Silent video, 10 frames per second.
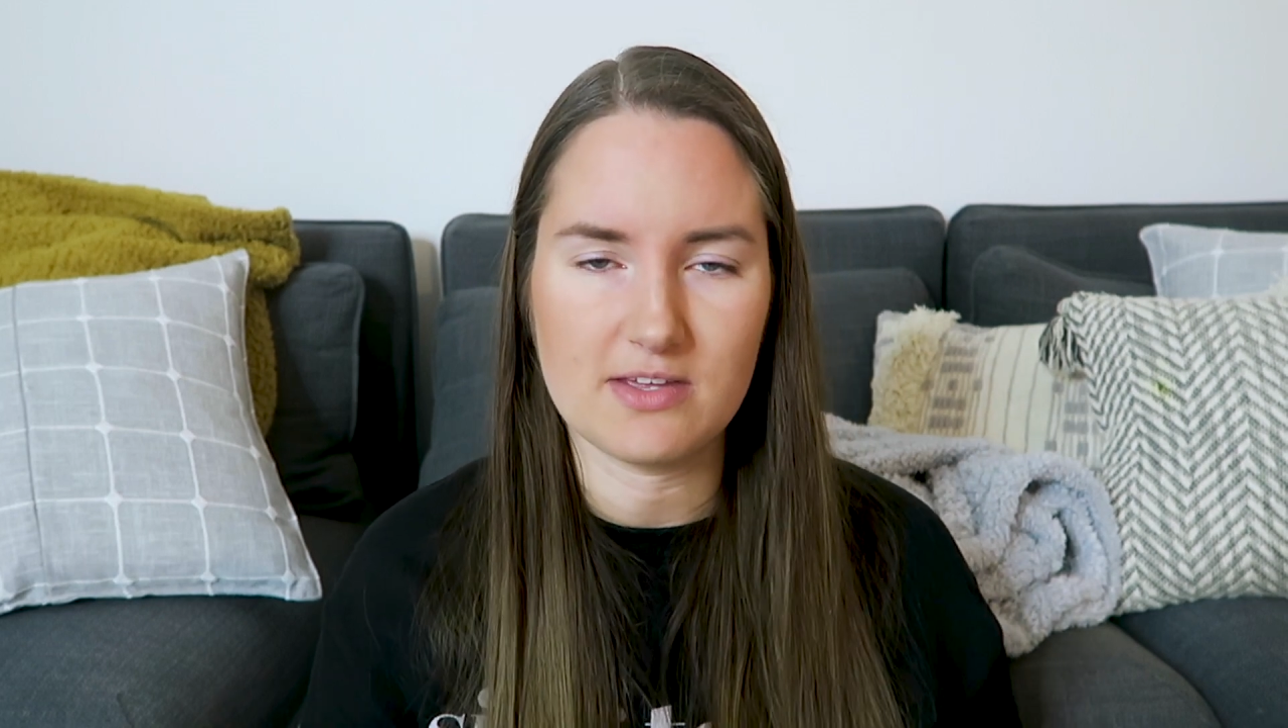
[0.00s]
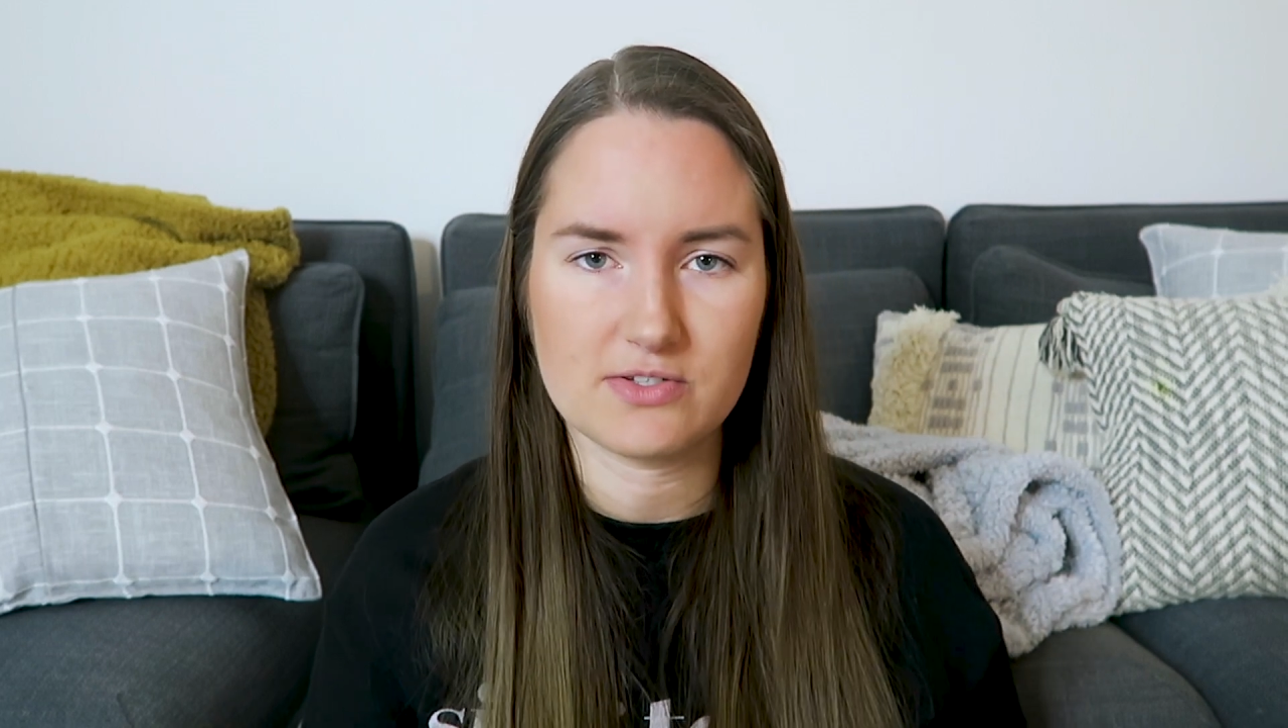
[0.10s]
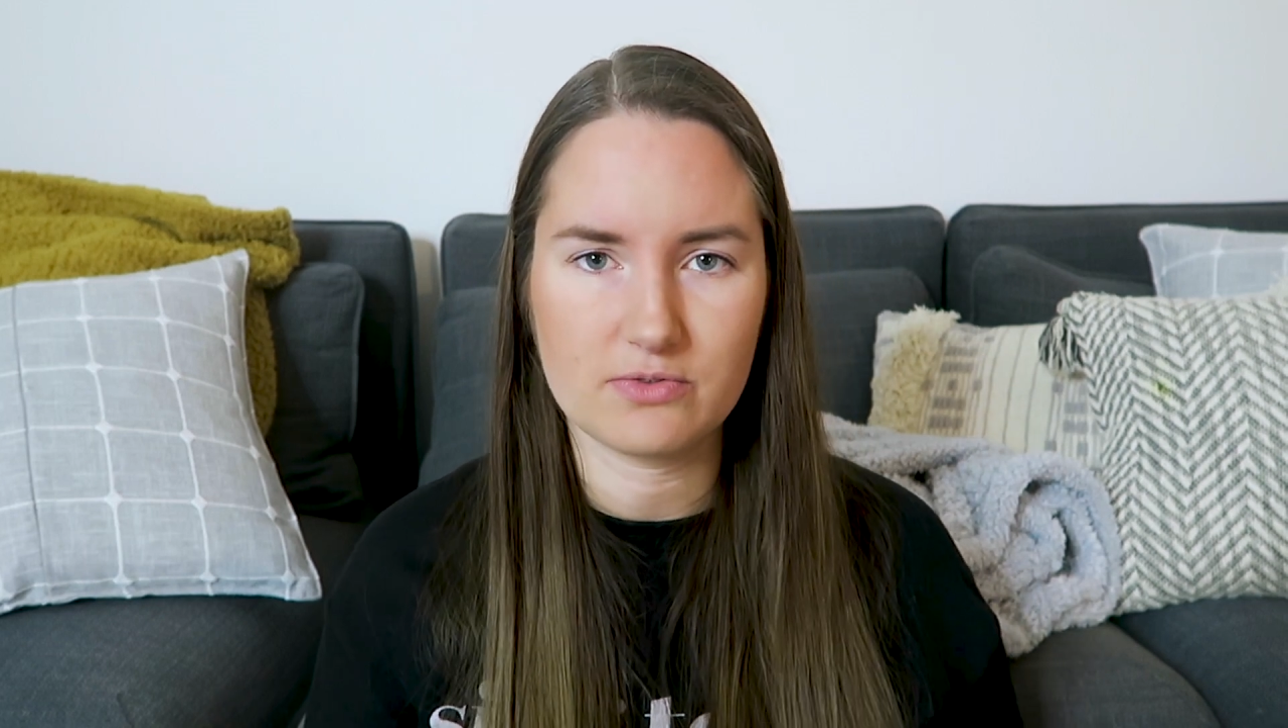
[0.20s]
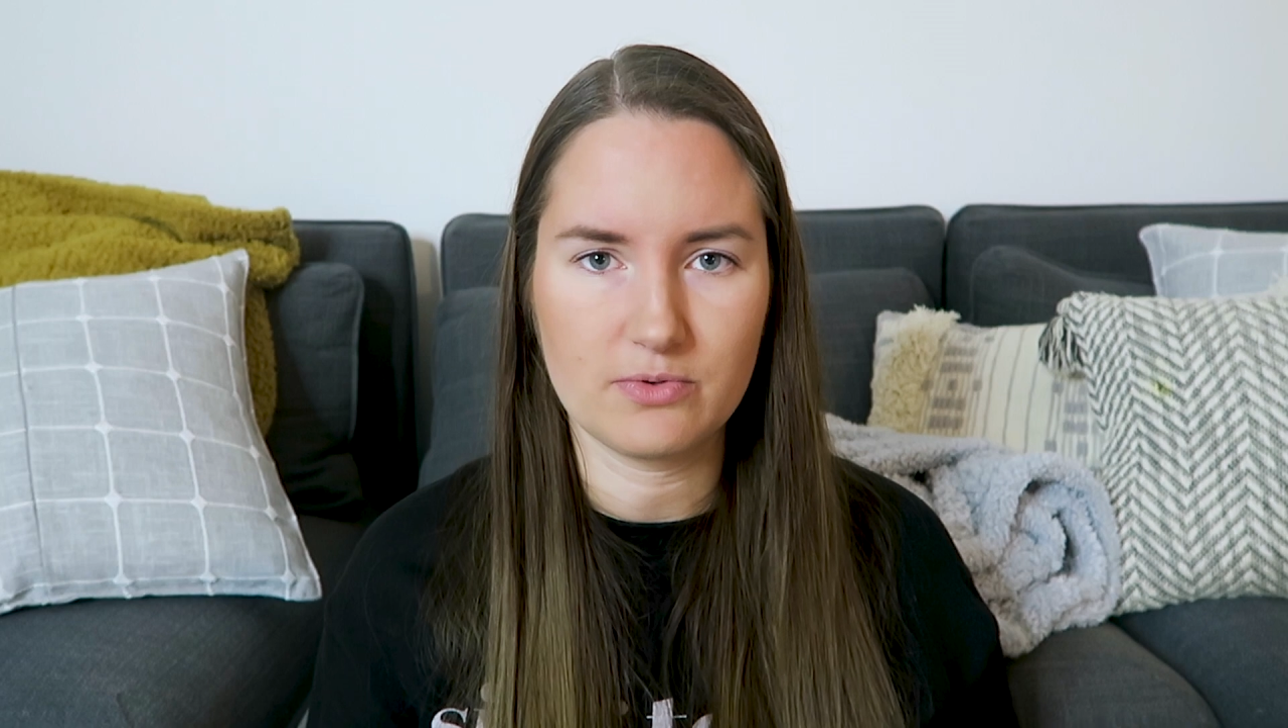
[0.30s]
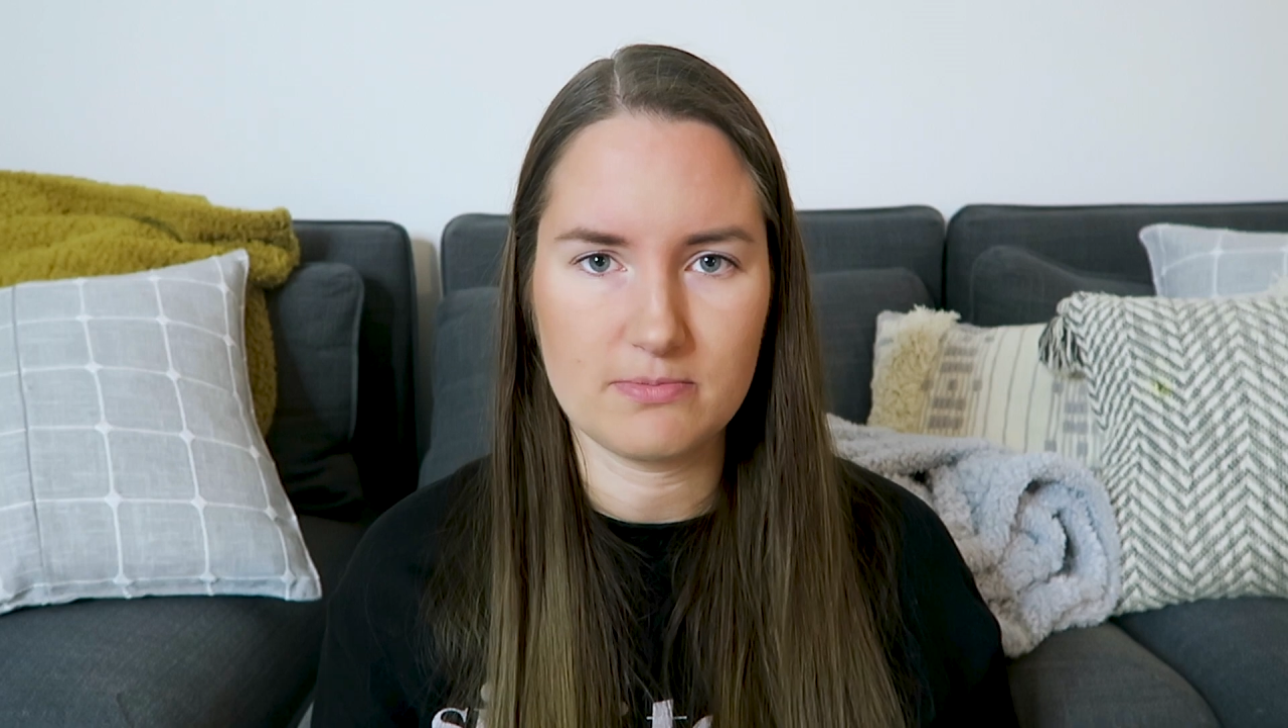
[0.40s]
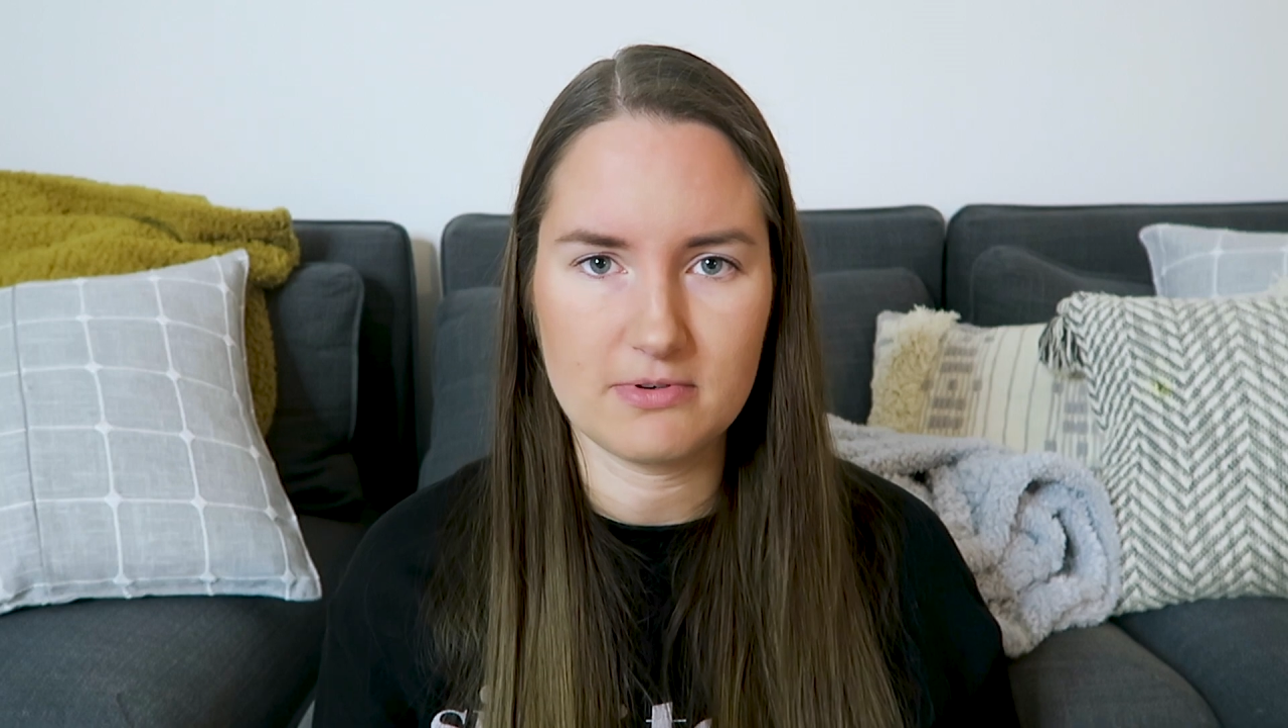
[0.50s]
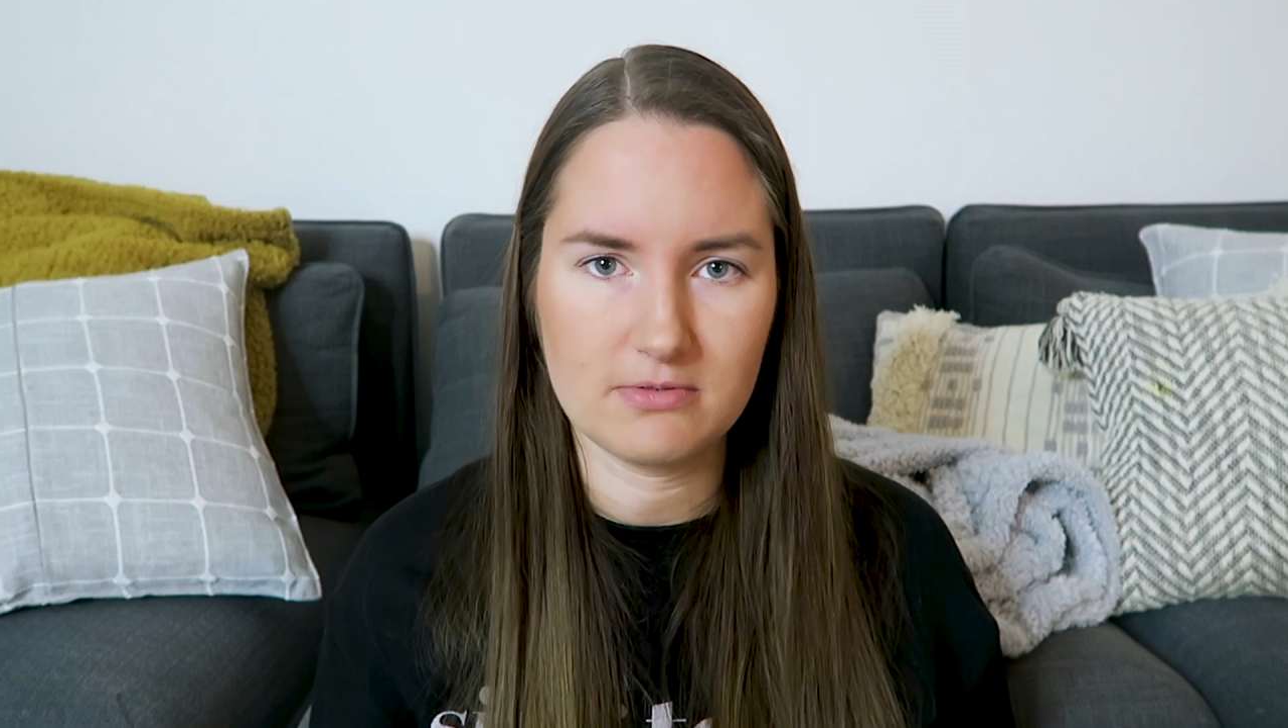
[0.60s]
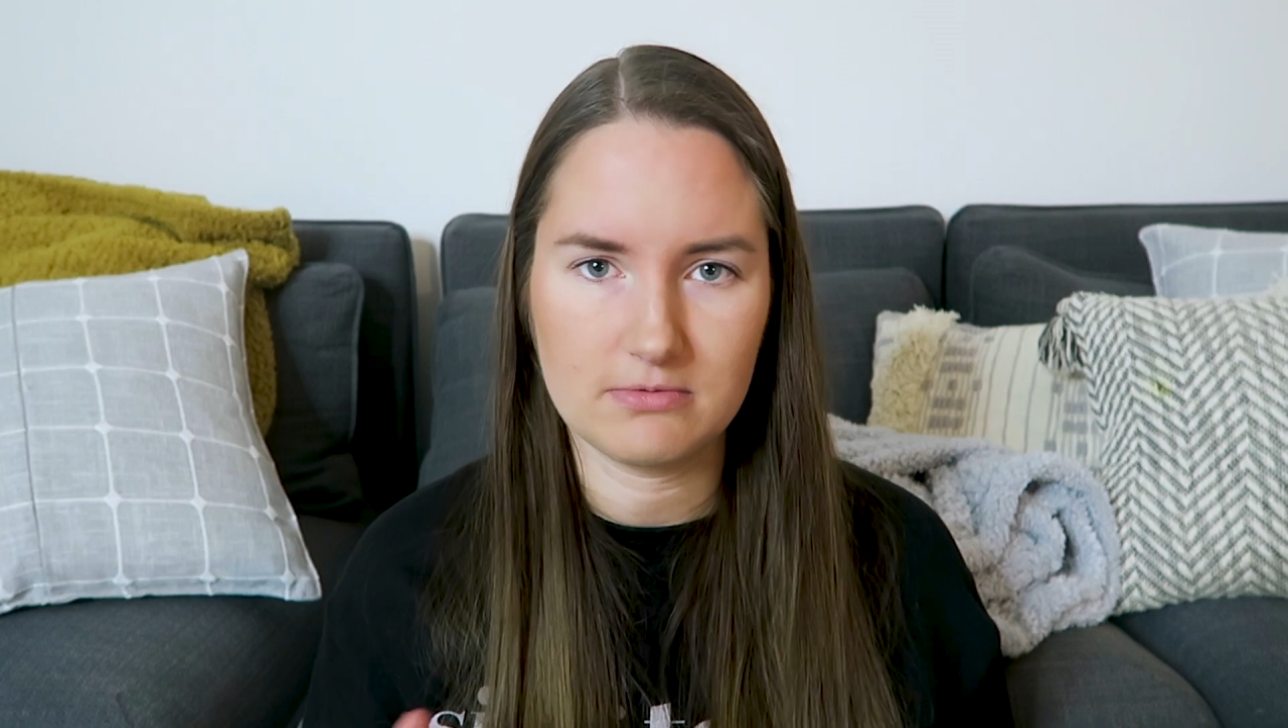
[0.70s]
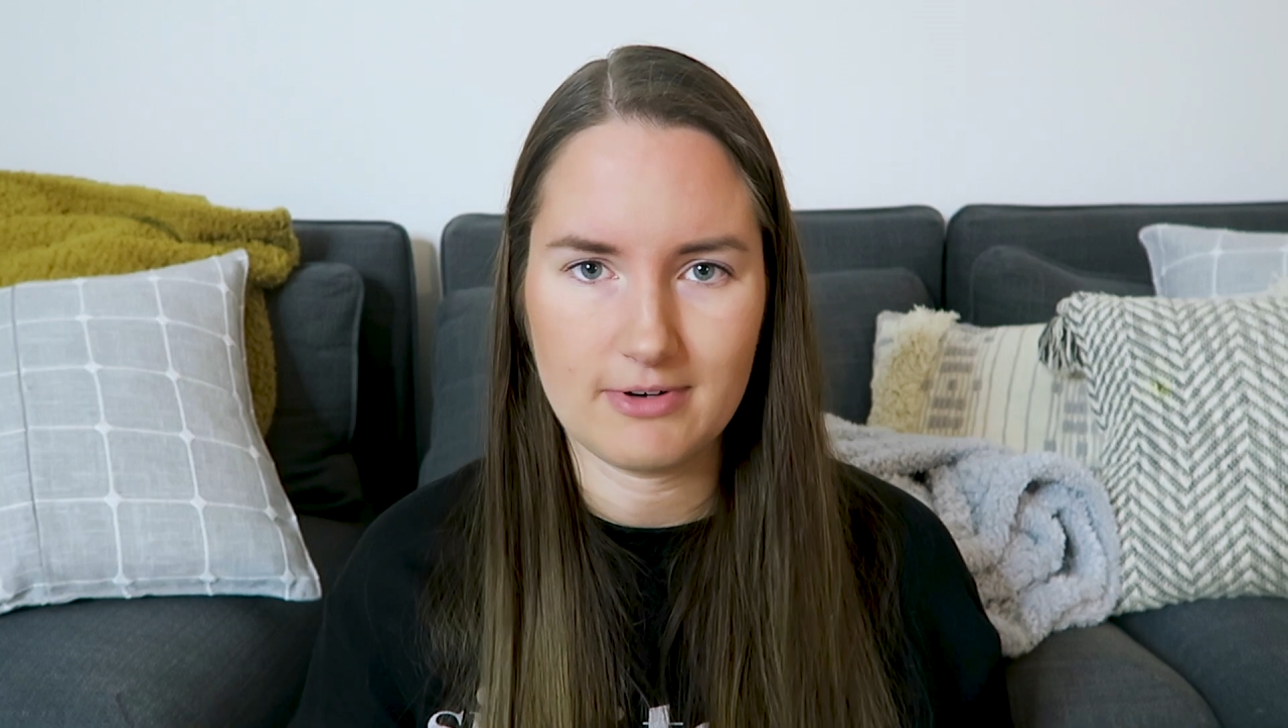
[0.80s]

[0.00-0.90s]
this group of